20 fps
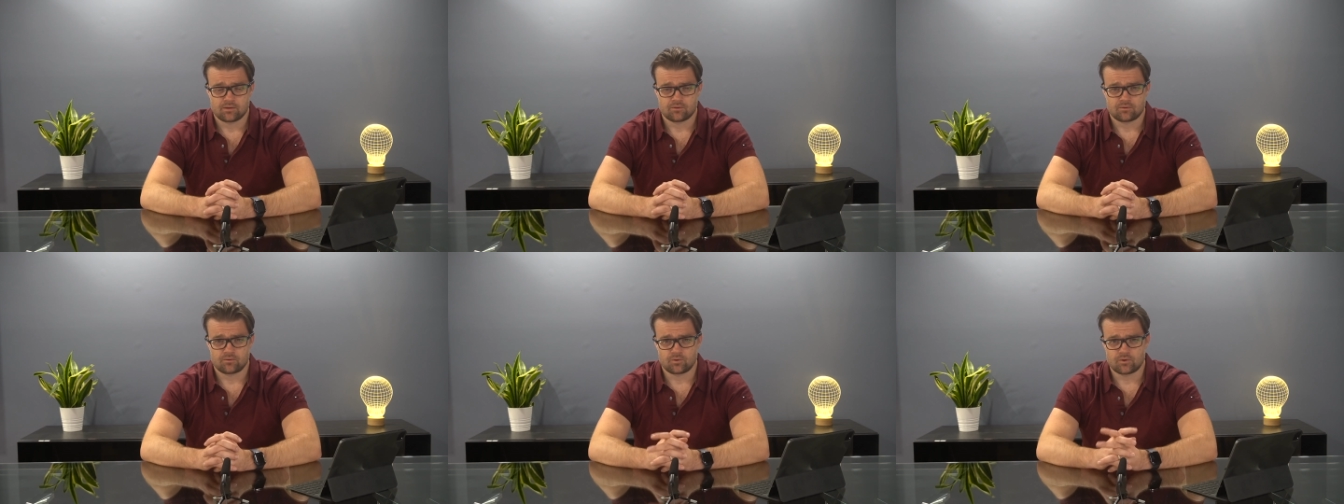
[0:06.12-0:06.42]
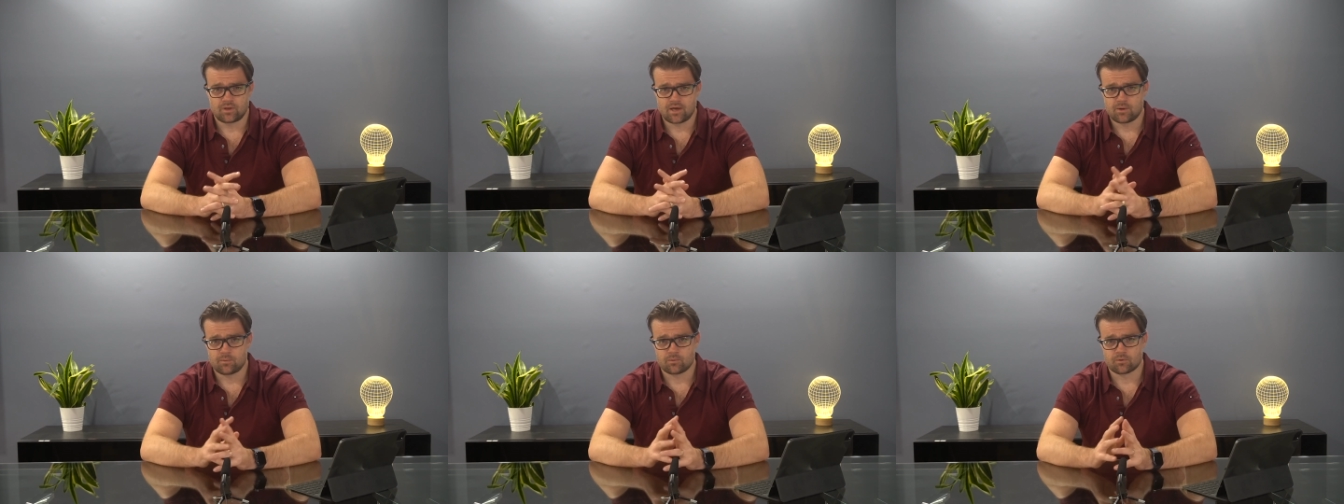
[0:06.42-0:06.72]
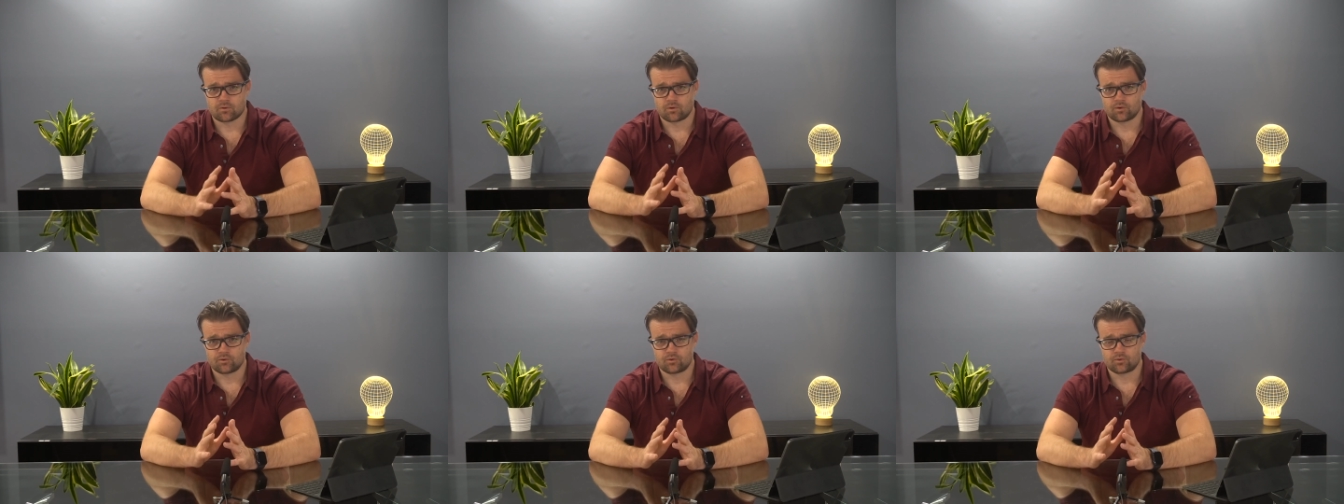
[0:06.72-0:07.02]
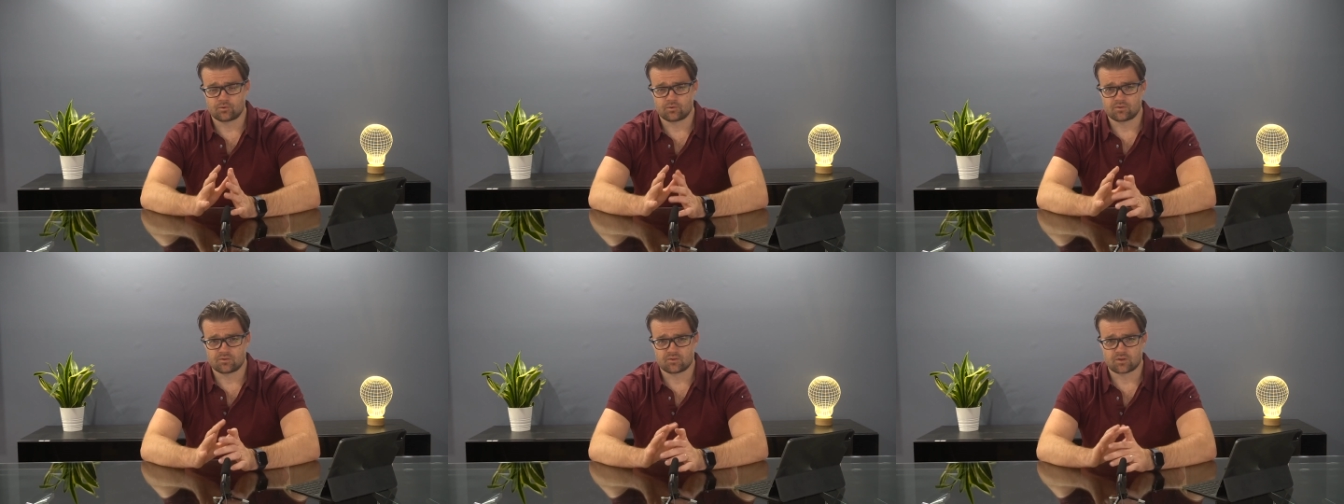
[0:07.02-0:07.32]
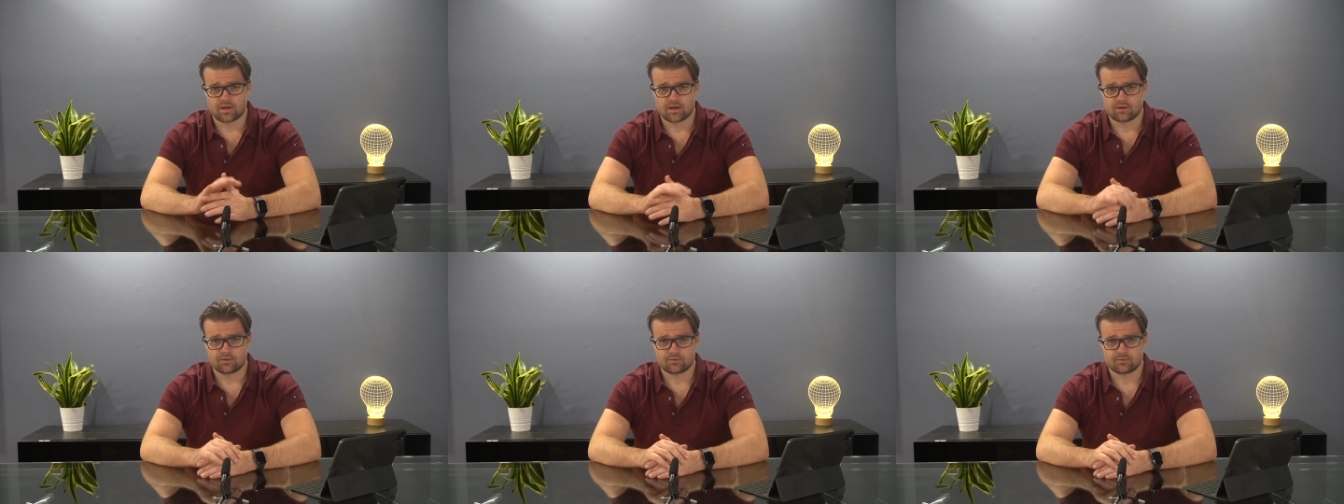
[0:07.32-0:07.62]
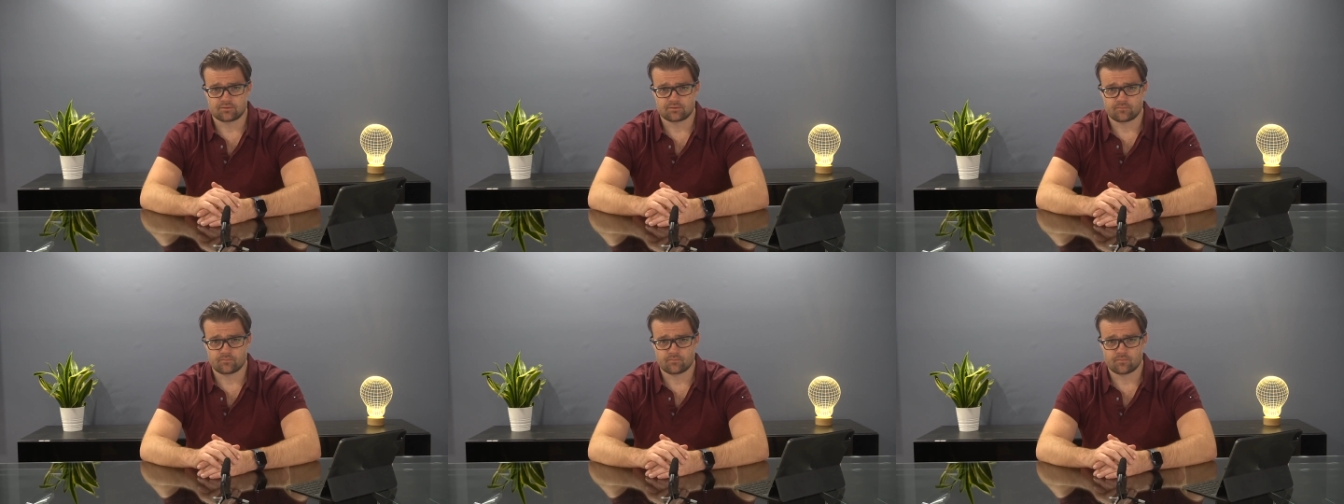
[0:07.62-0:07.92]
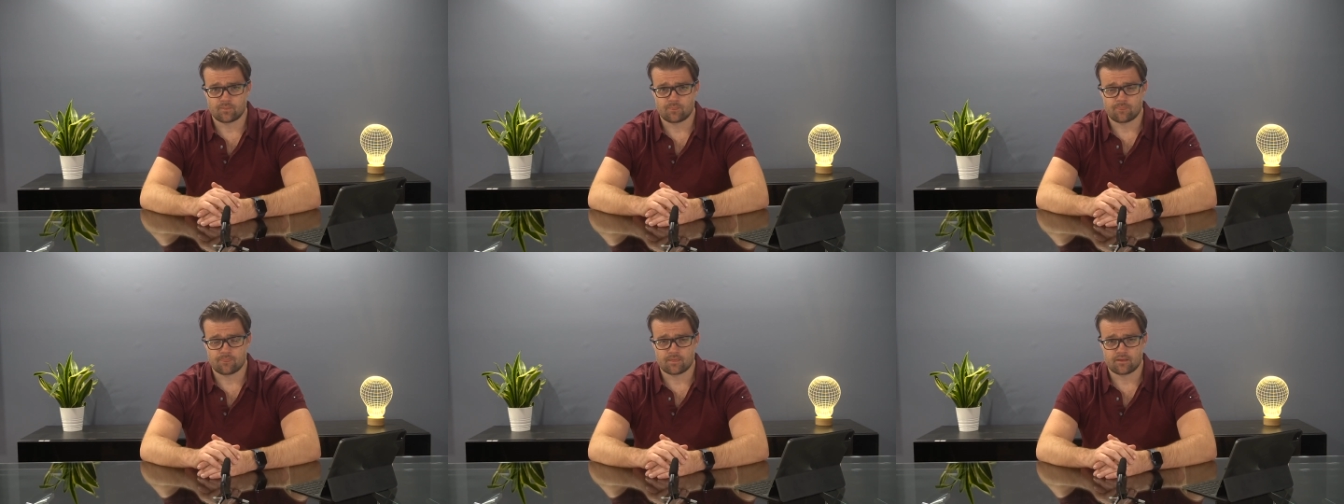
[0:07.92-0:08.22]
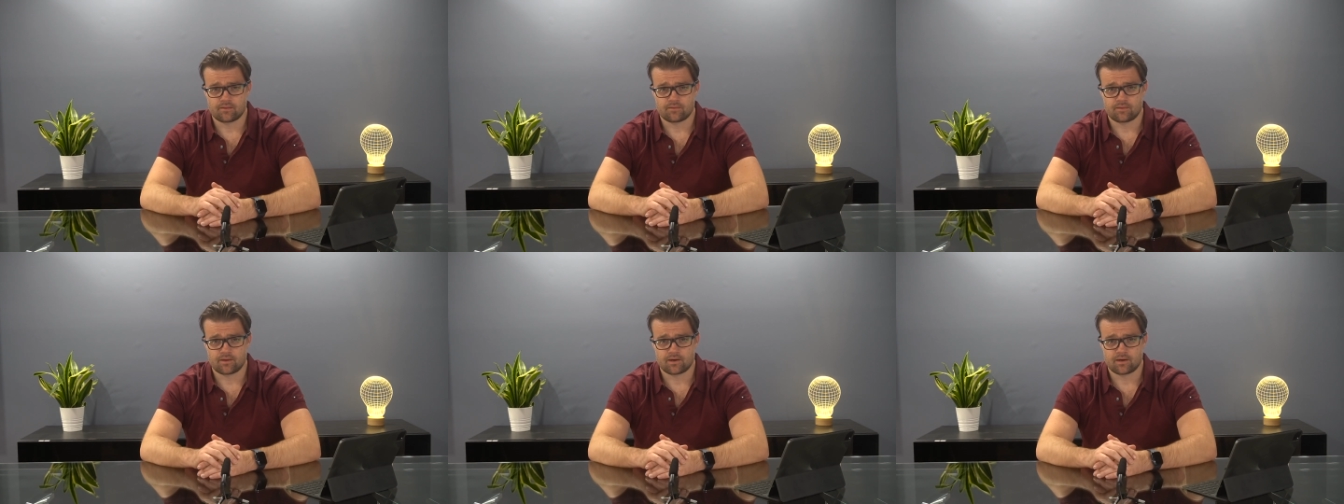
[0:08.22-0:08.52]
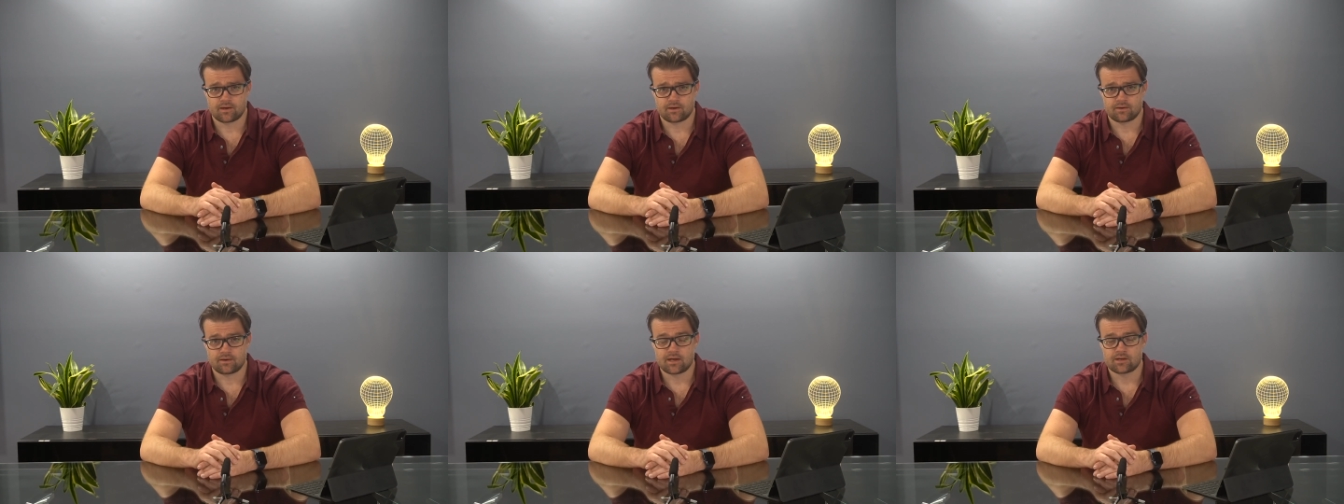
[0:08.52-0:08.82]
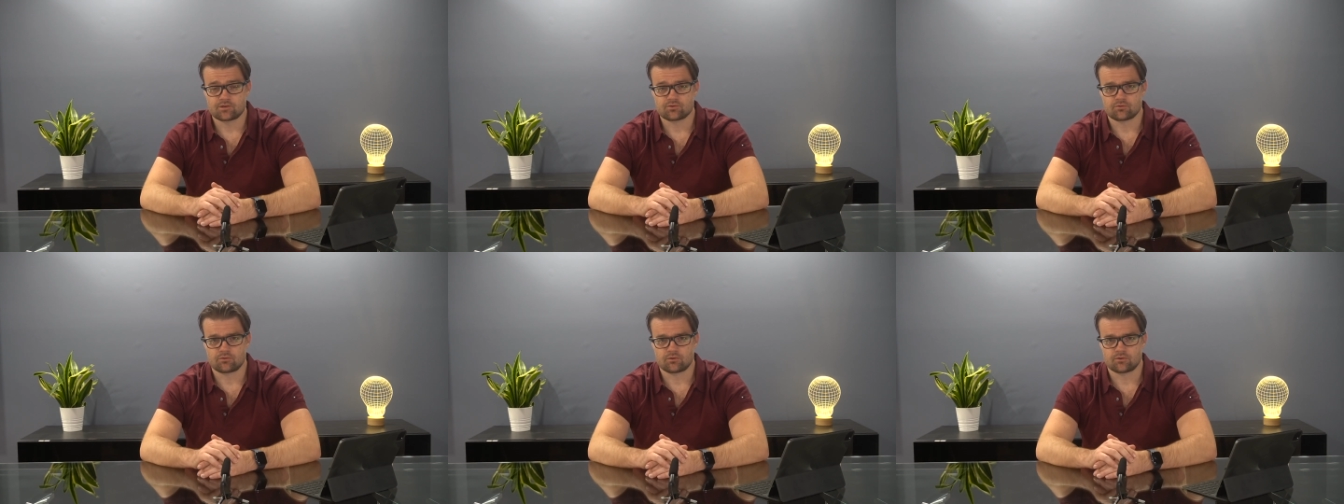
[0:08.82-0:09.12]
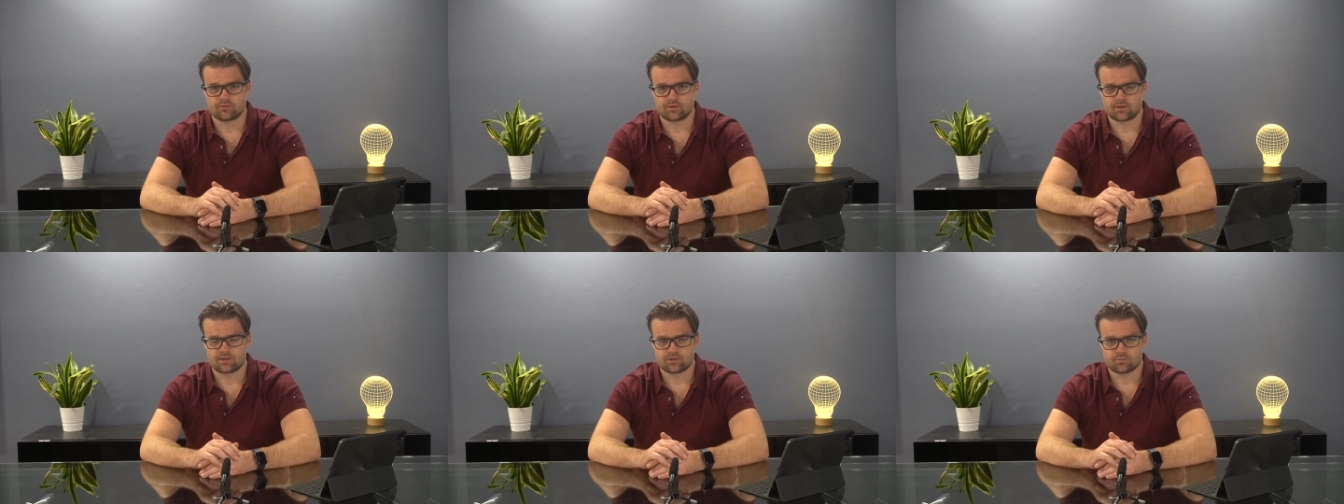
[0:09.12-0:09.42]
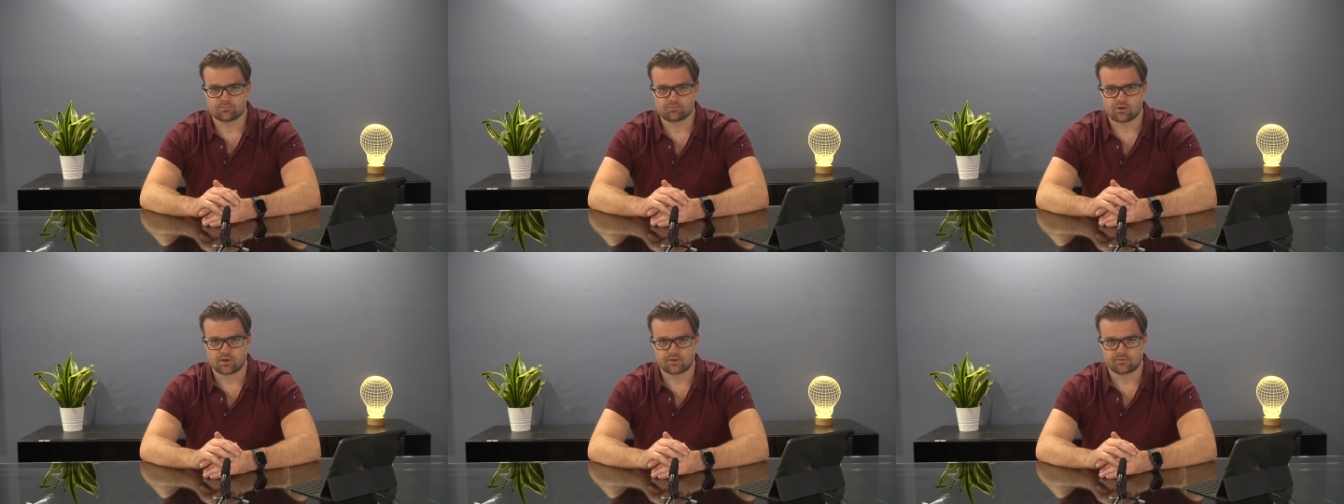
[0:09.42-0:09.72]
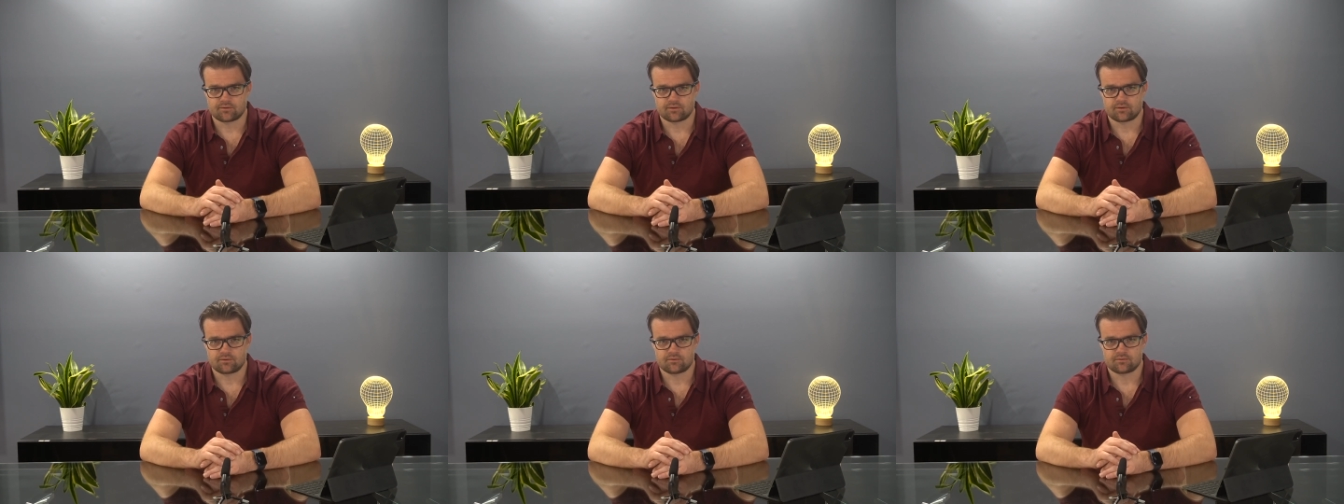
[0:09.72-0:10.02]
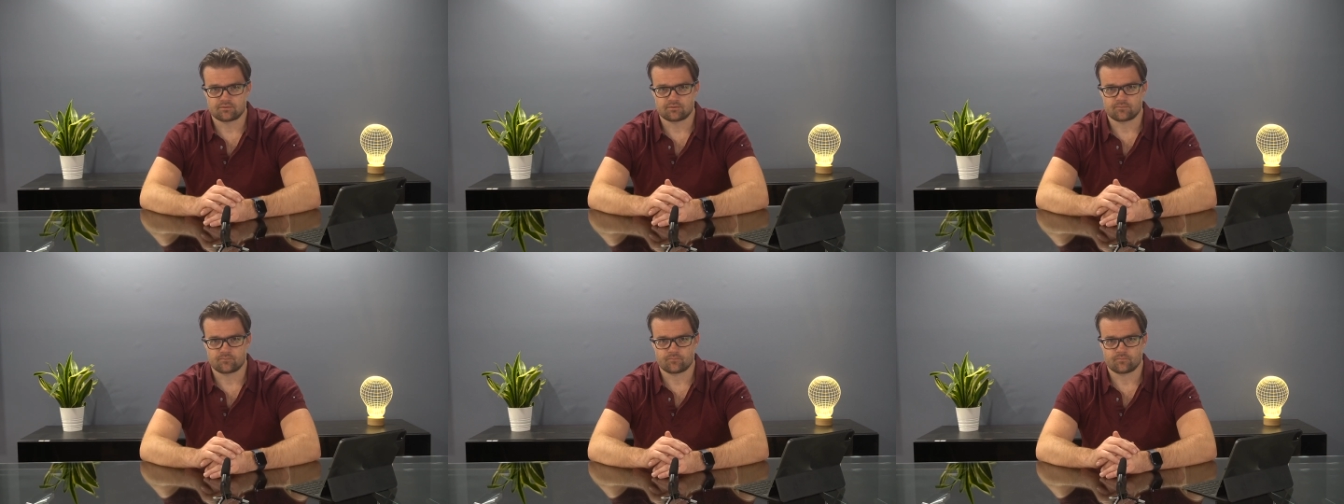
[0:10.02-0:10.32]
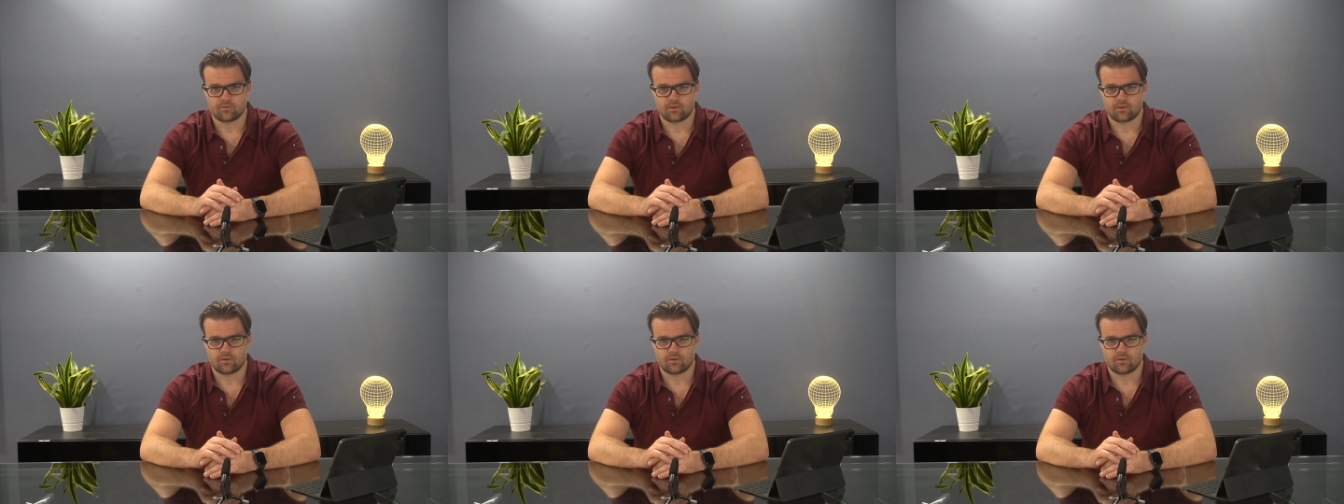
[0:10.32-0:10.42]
Today we're going to discuss the naturalization process